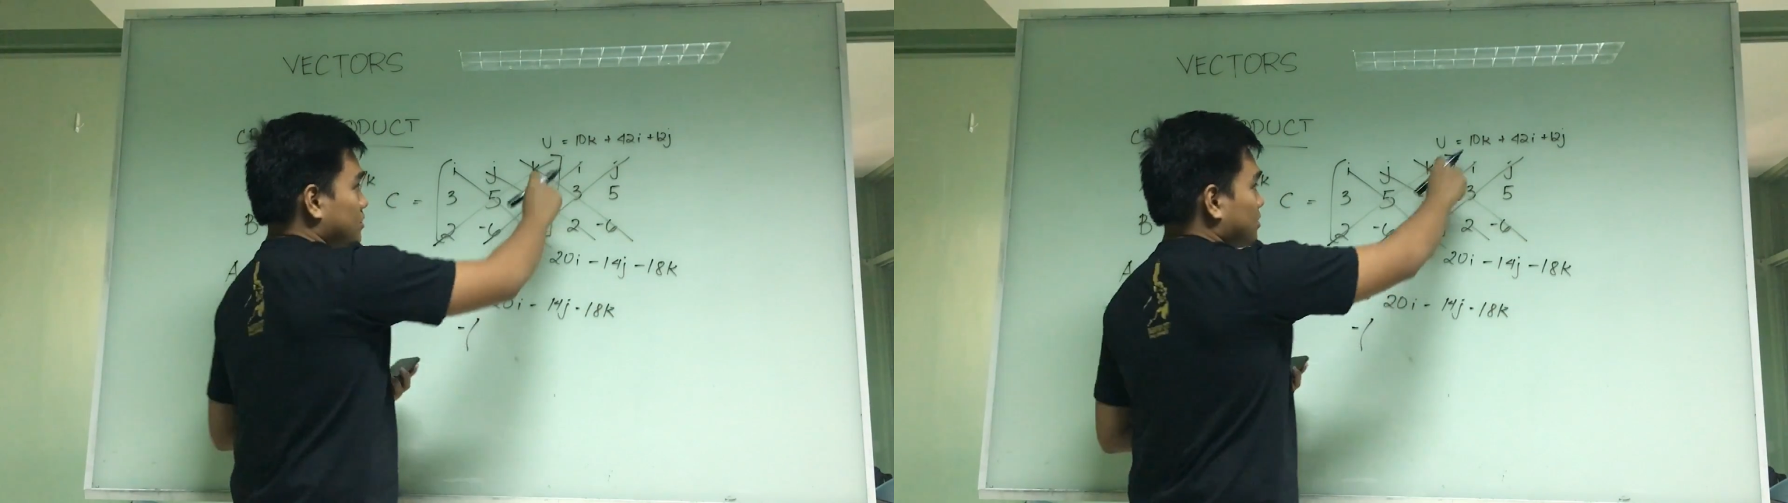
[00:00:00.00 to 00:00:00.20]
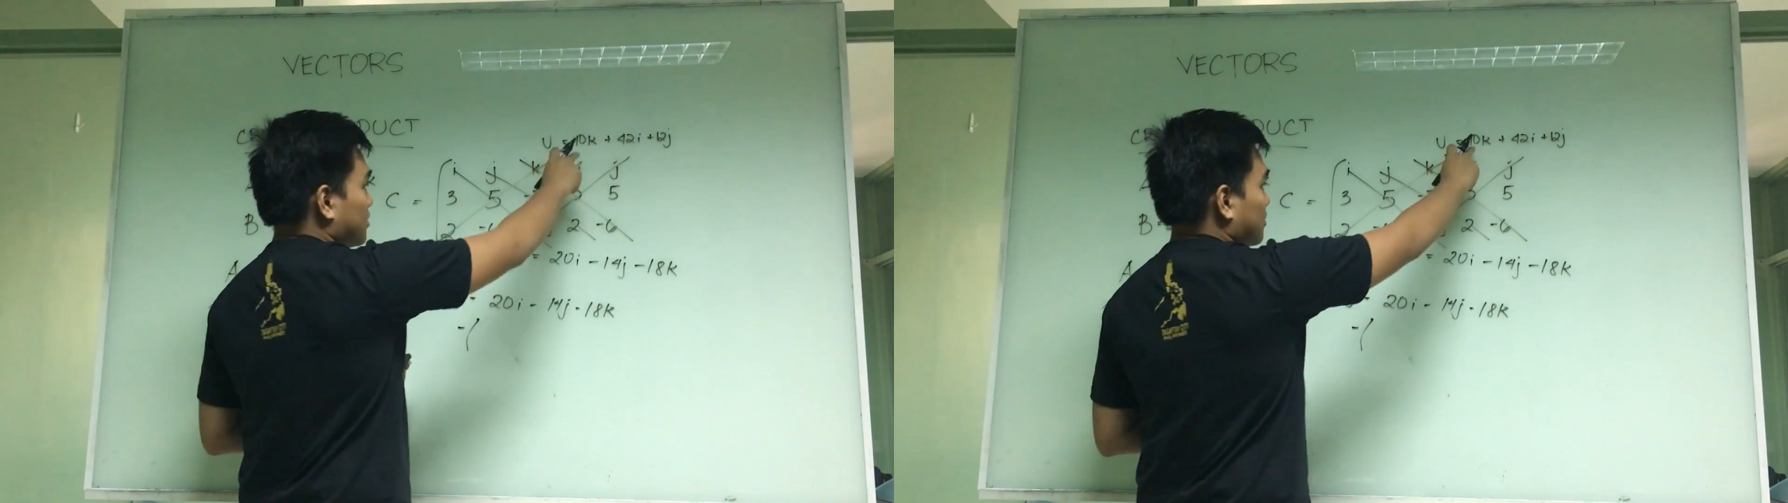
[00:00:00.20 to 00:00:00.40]

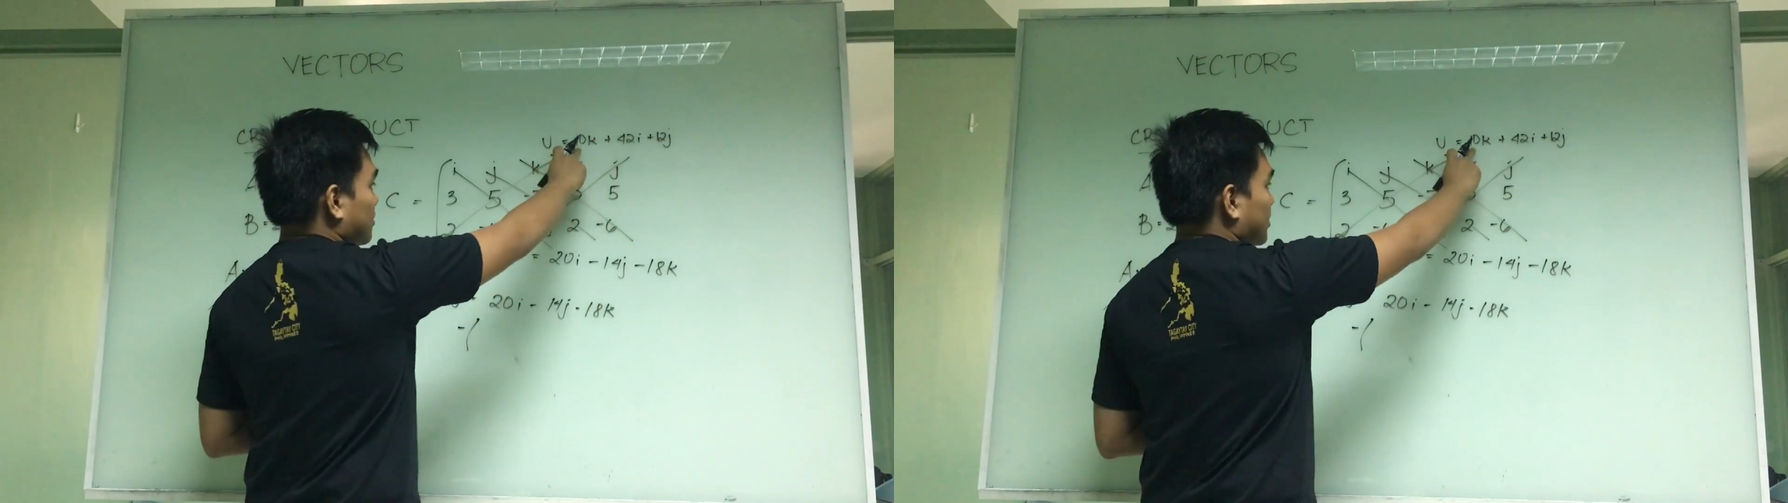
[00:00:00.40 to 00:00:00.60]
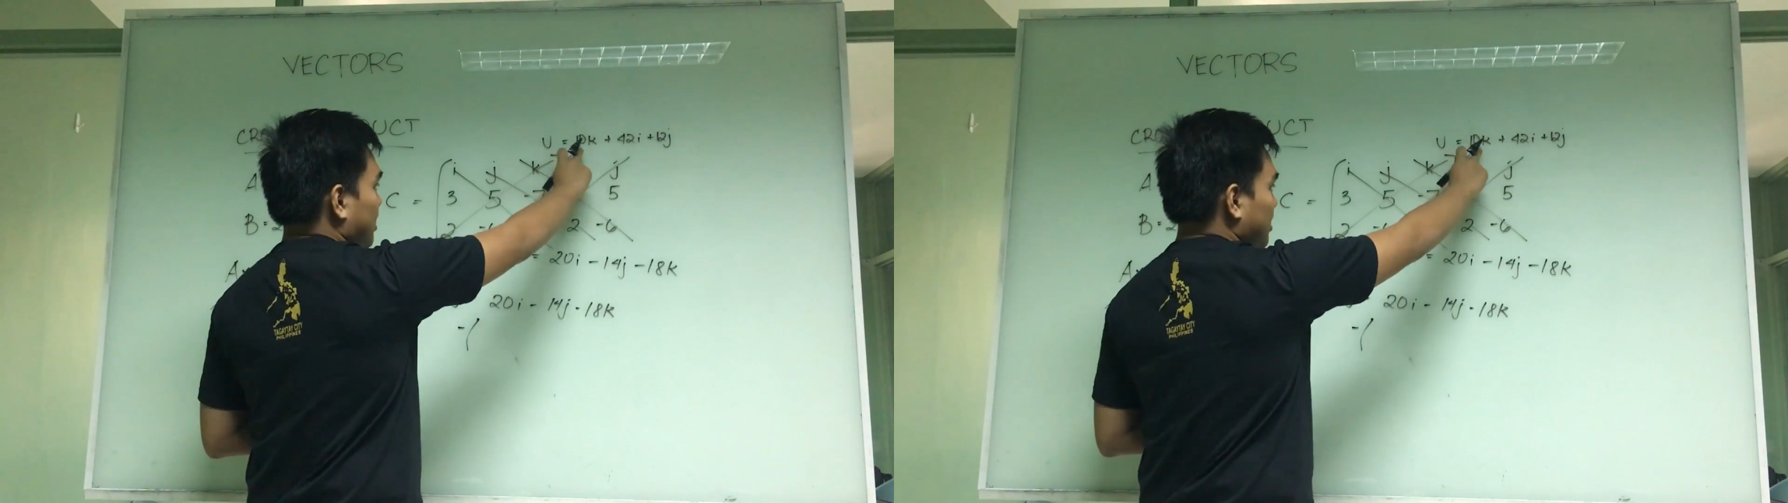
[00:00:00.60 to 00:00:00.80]

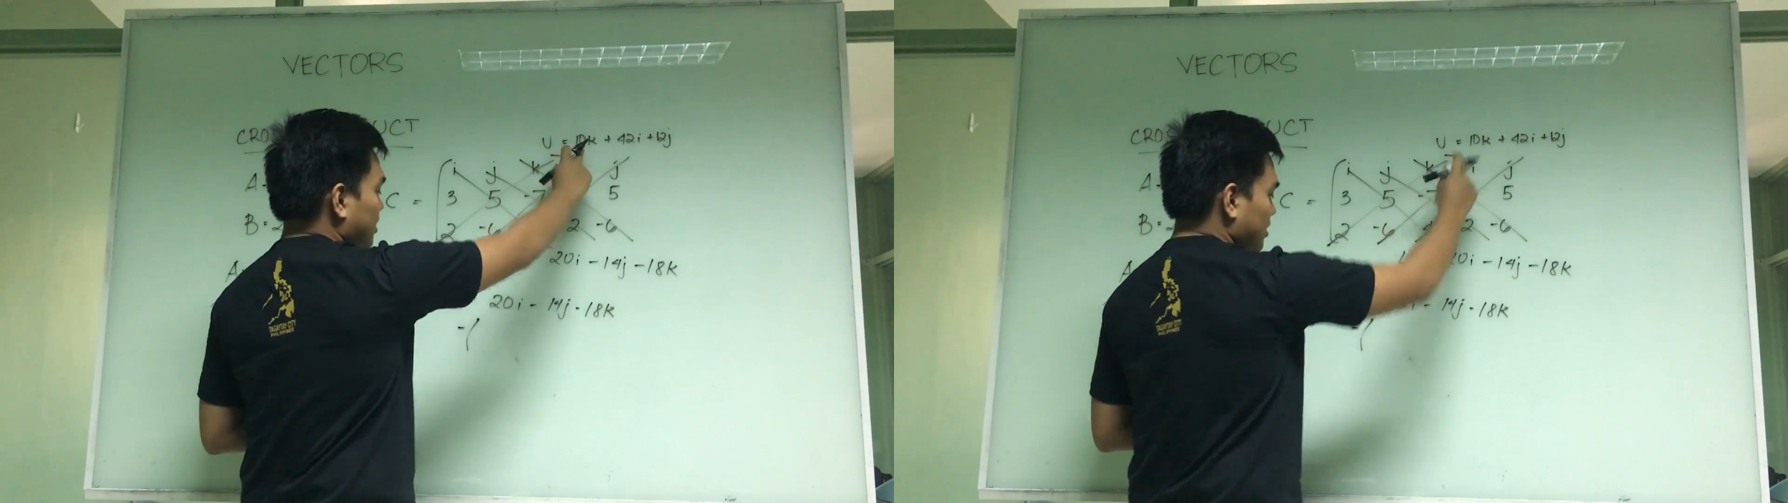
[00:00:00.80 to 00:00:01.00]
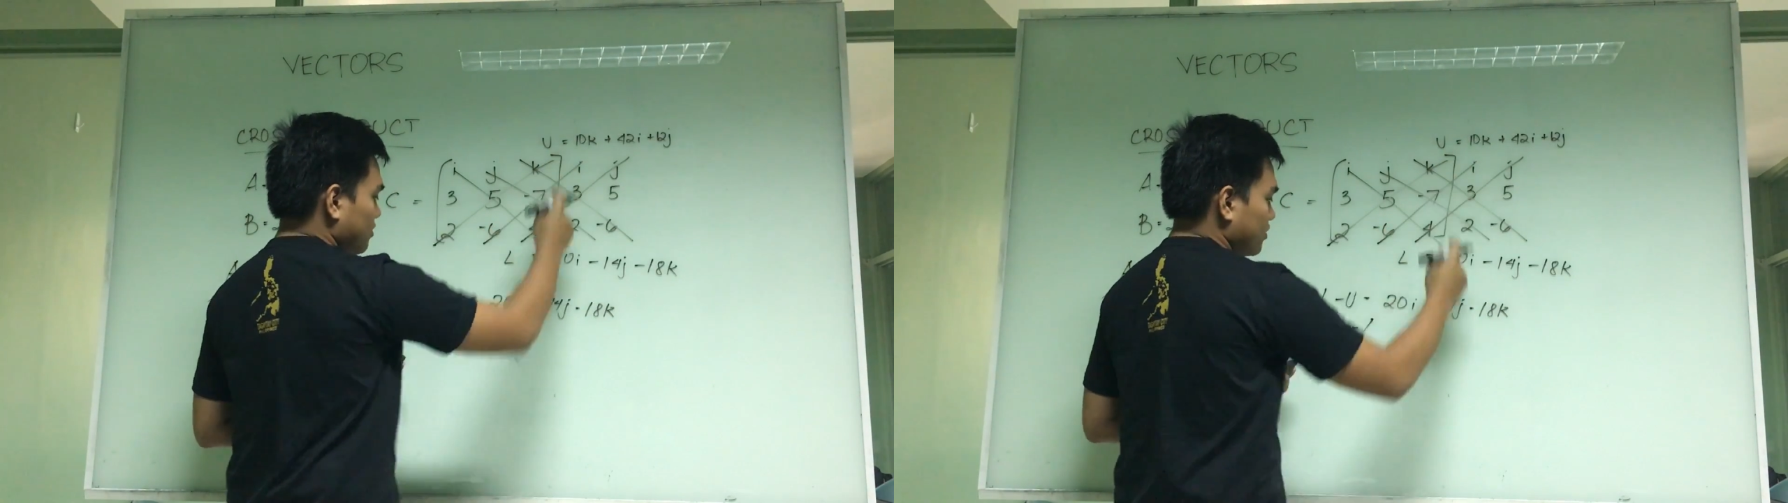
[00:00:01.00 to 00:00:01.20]
So
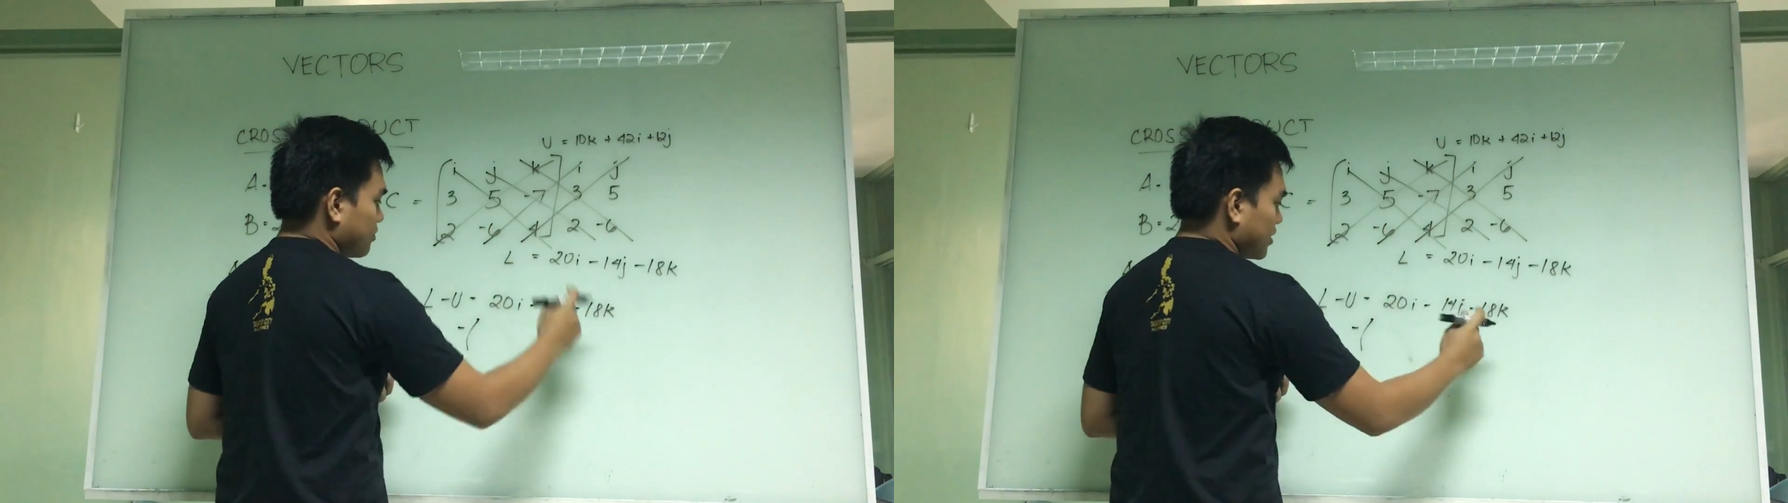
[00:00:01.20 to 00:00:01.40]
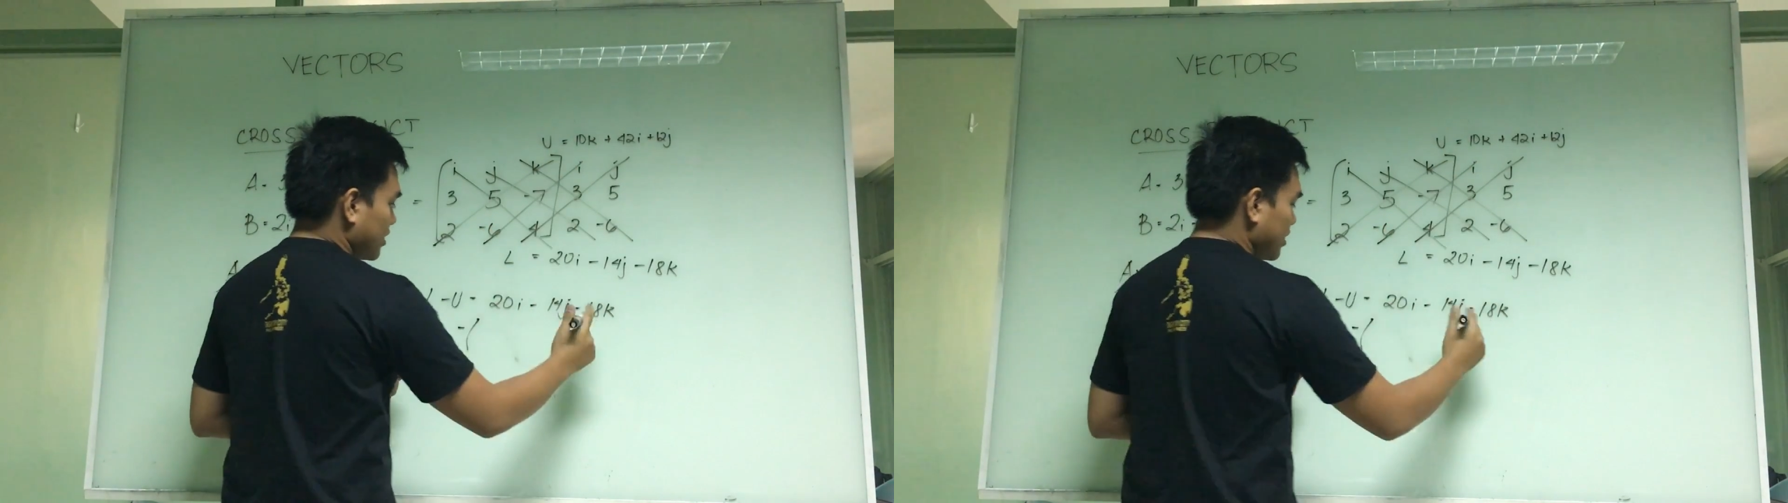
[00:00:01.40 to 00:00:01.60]
10k will be